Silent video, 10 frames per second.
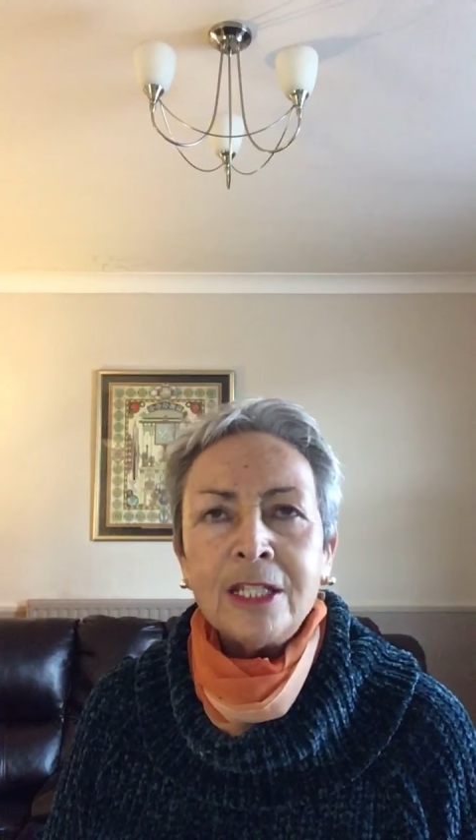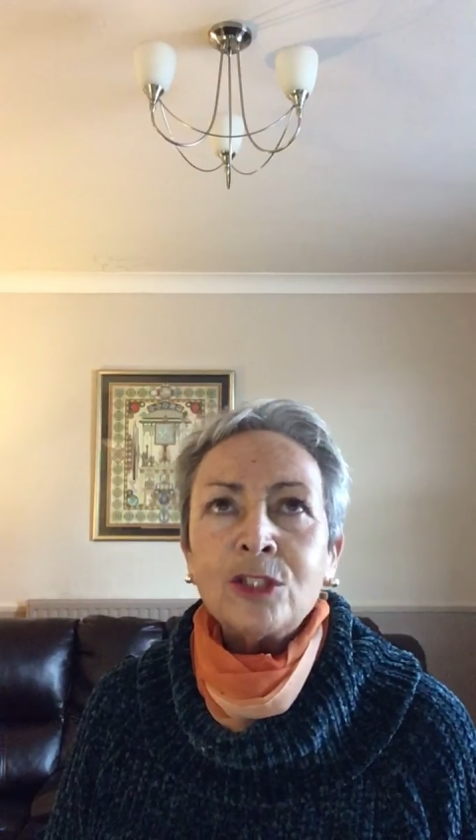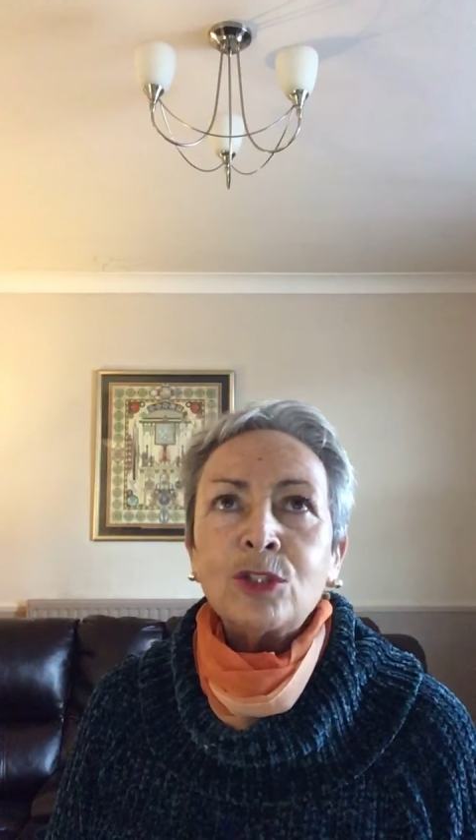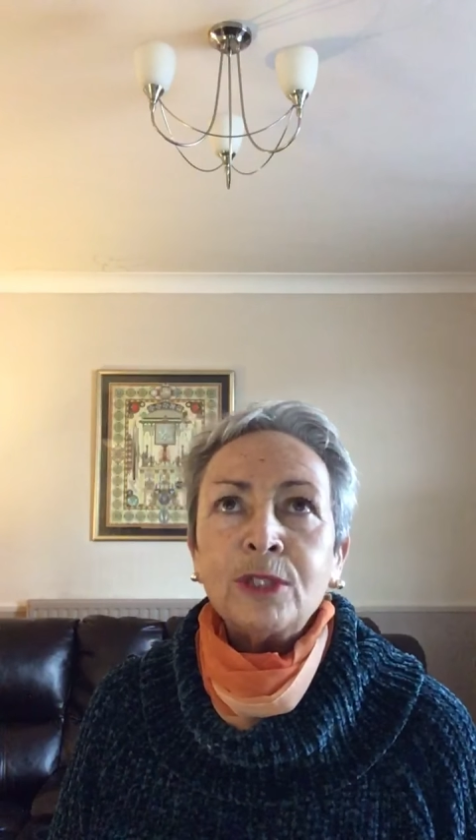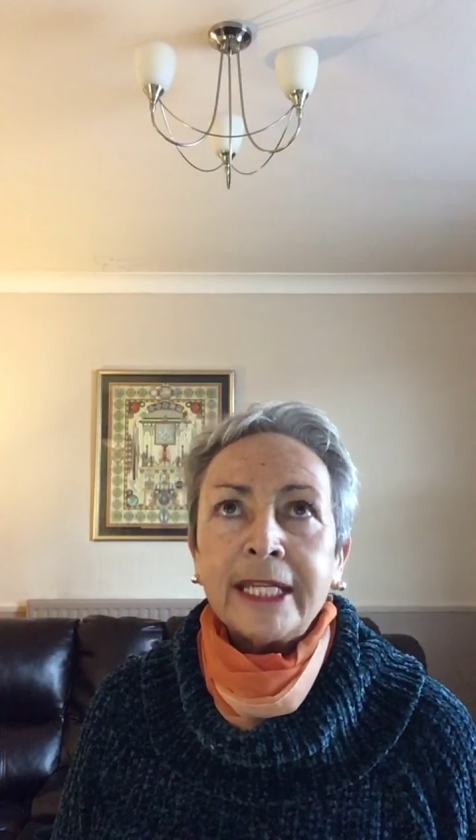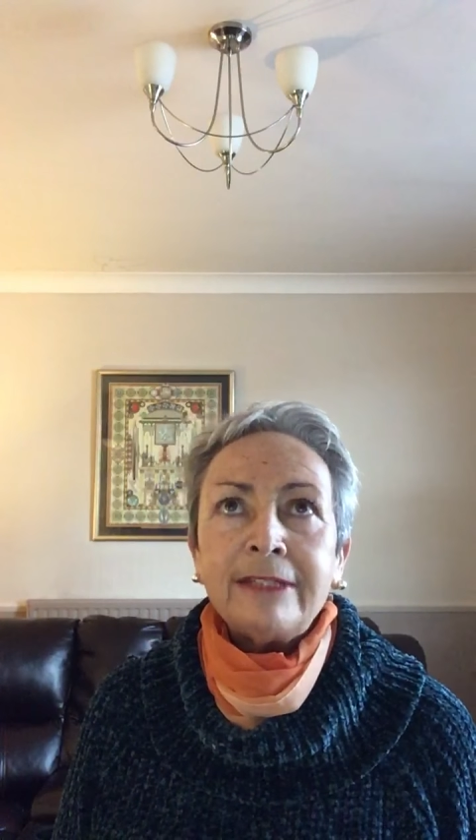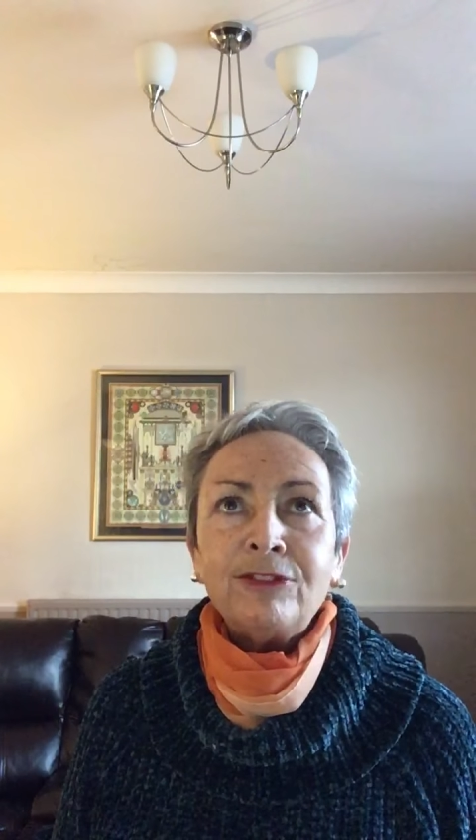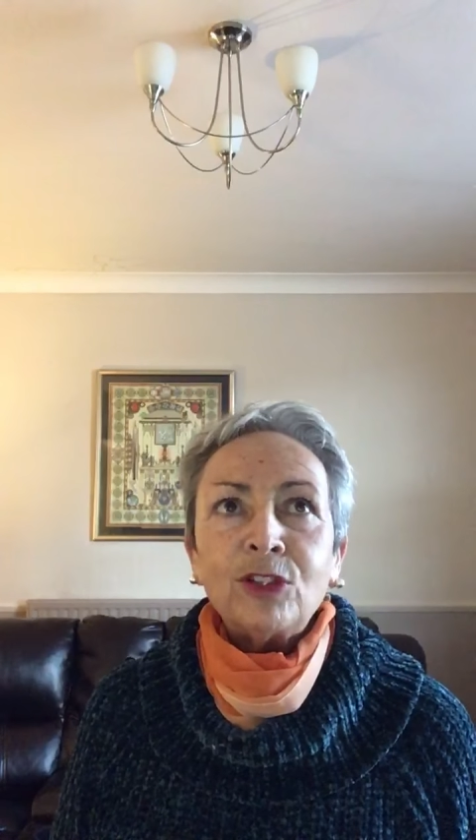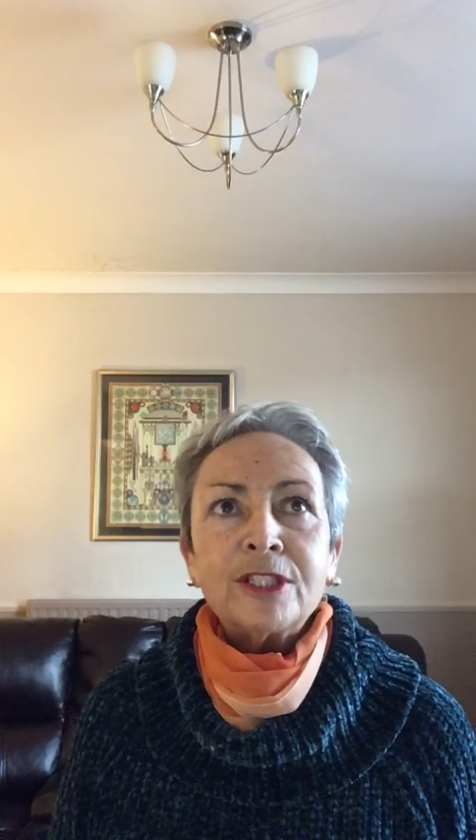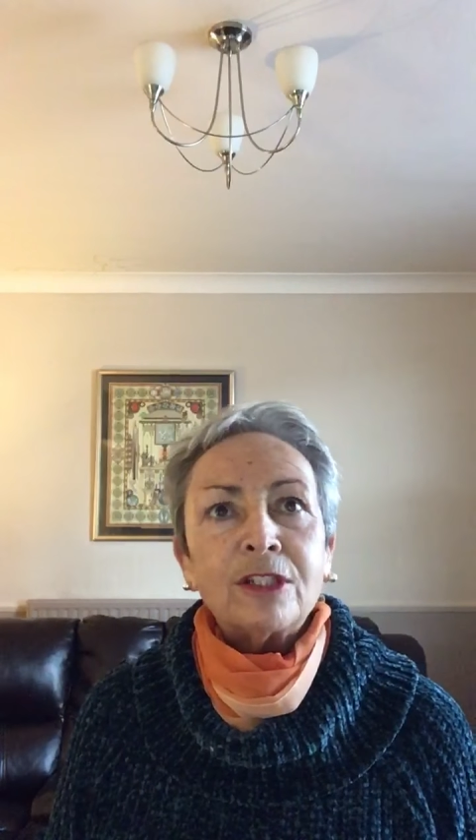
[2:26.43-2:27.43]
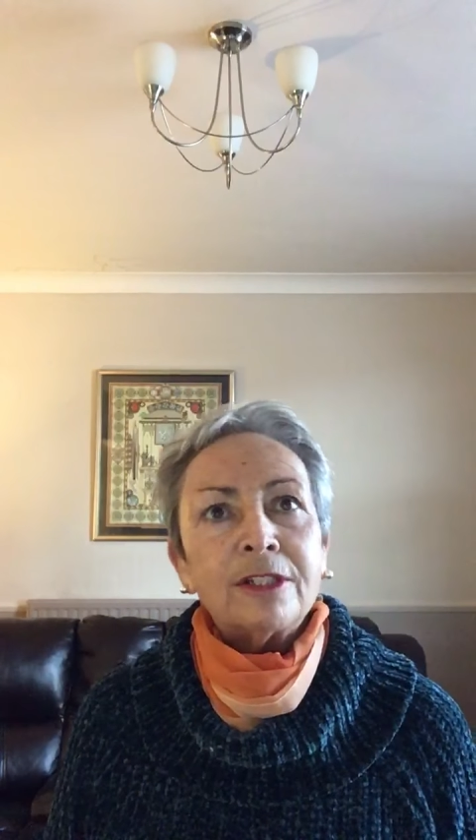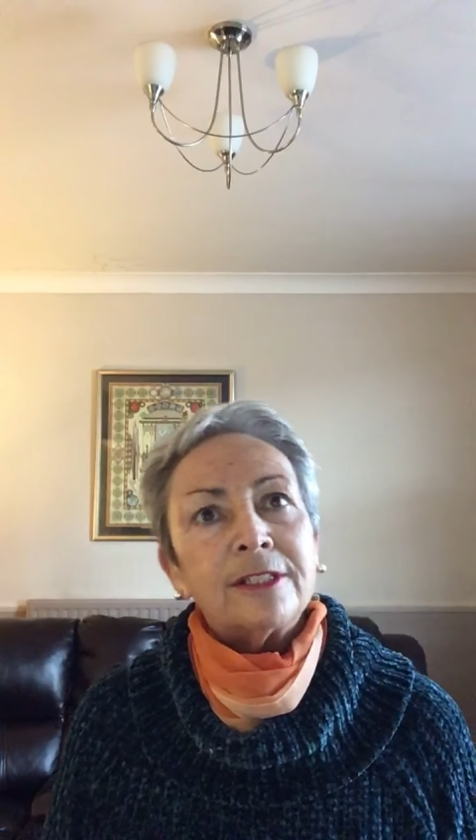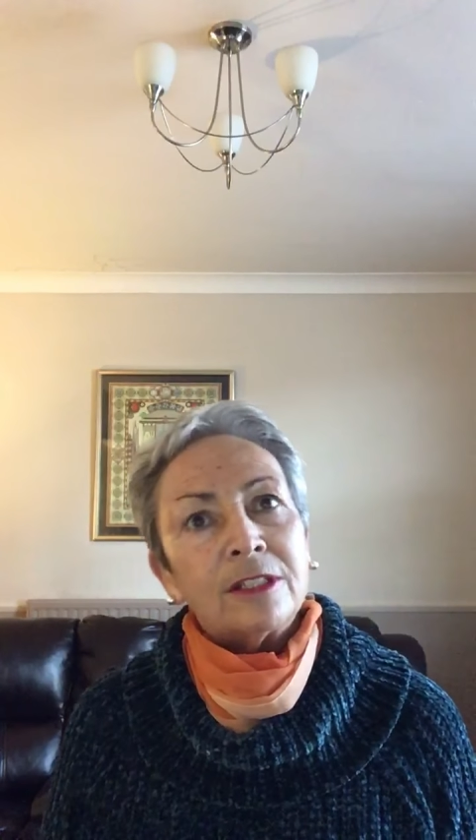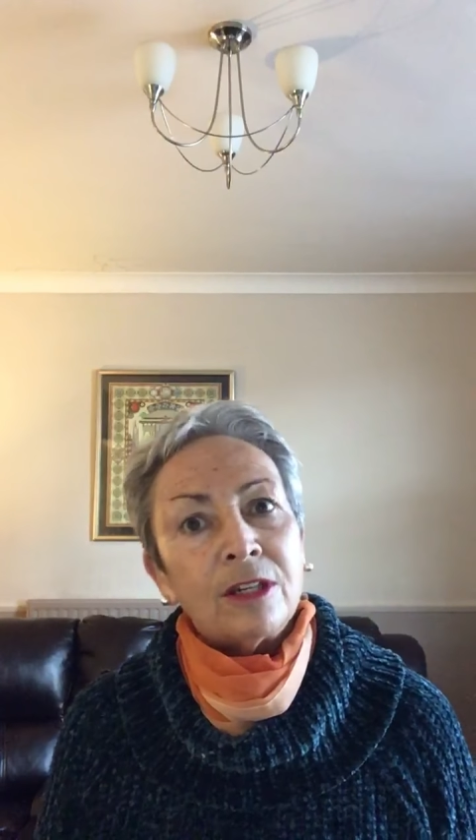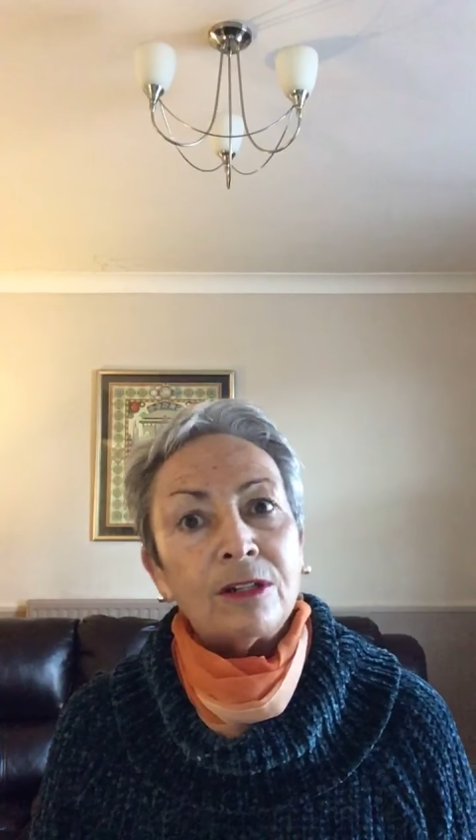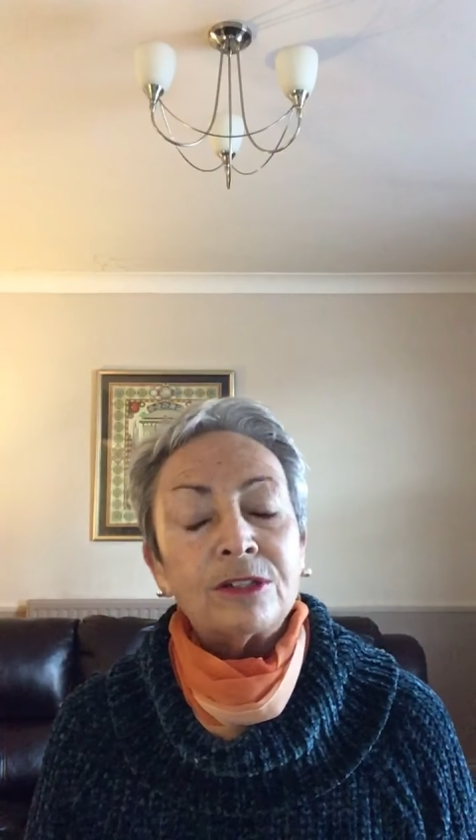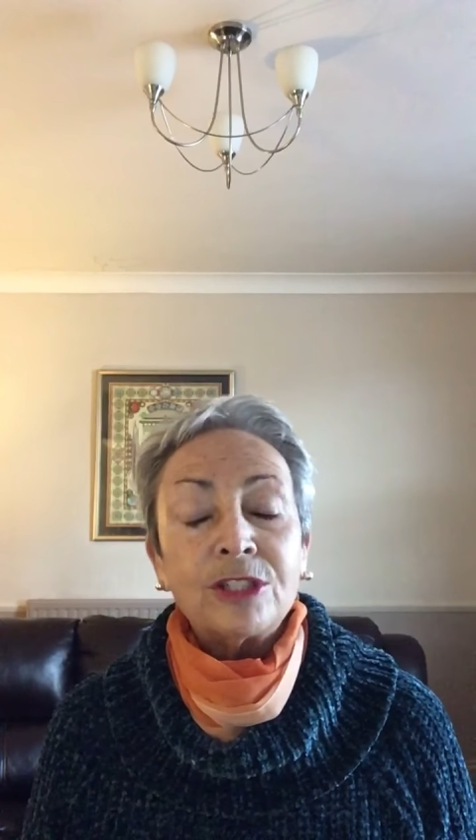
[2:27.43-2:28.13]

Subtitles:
So Nanny Vlog is going to go.